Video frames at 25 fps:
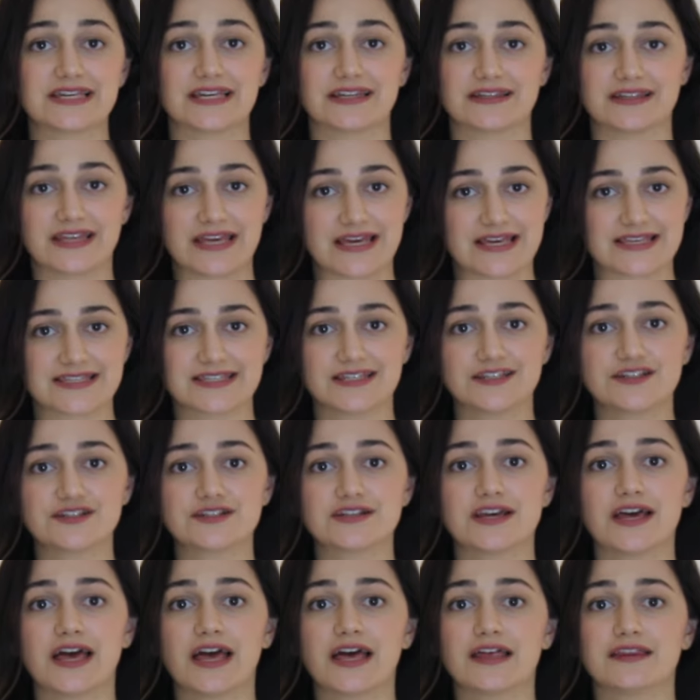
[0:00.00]
and
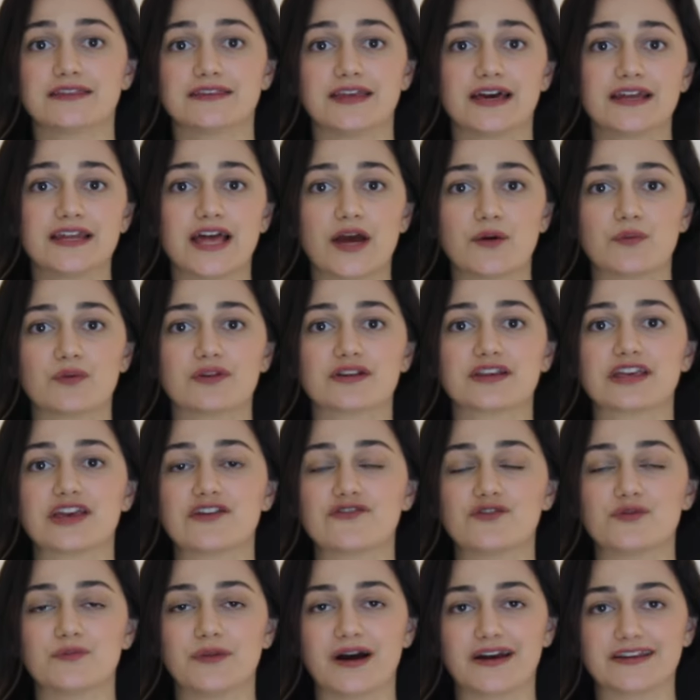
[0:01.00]
isn't, then I will give
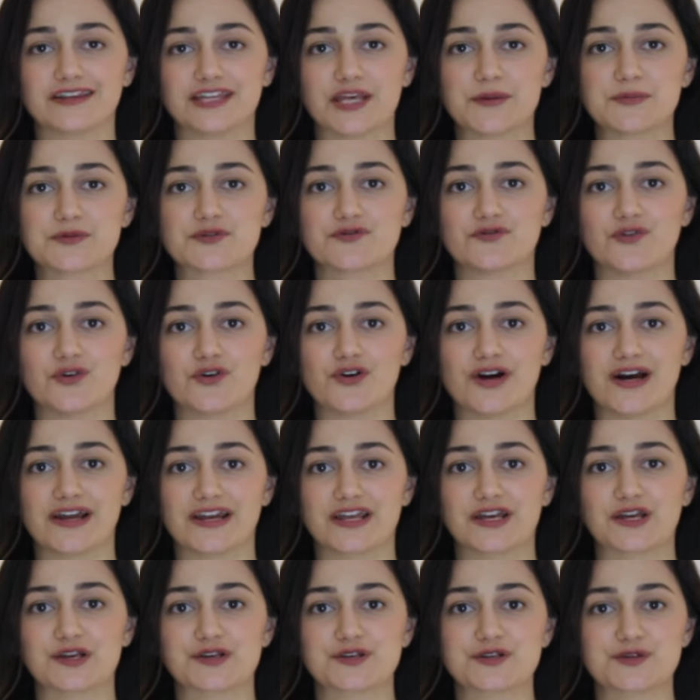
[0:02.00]
you my tips for
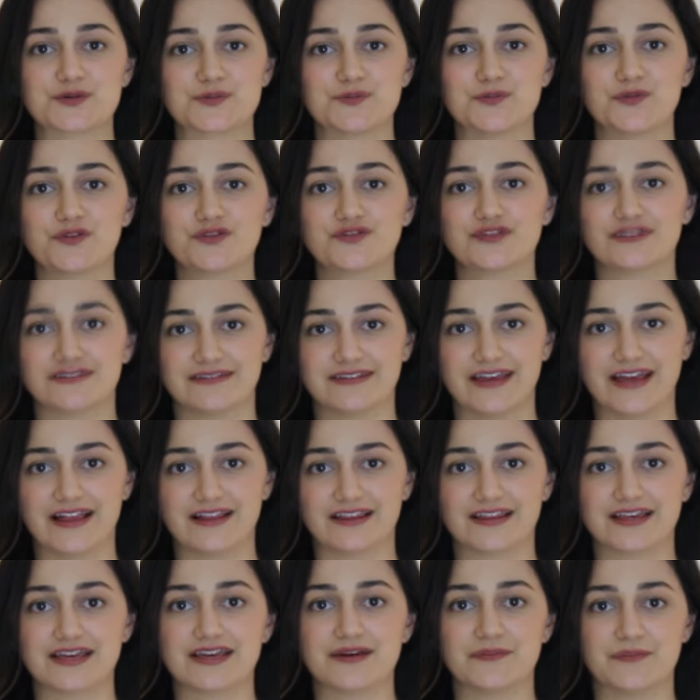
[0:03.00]
running a smooth
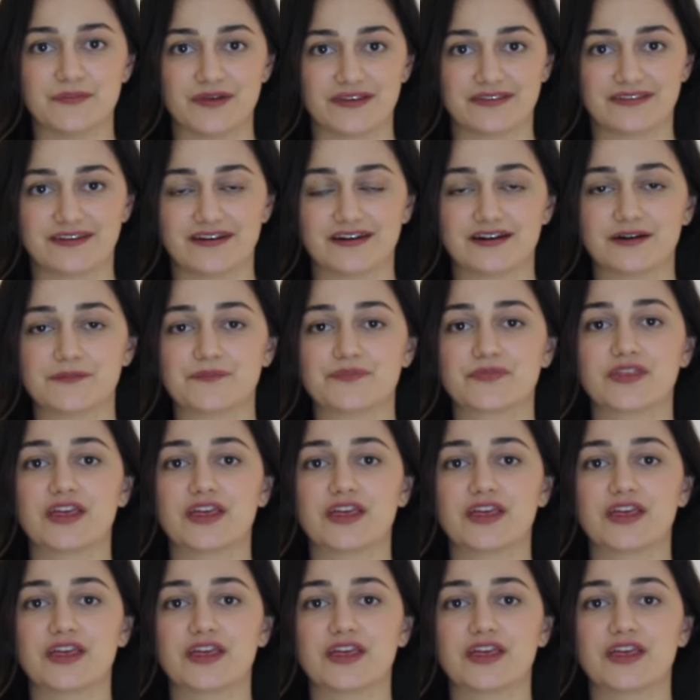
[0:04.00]
daily meeting.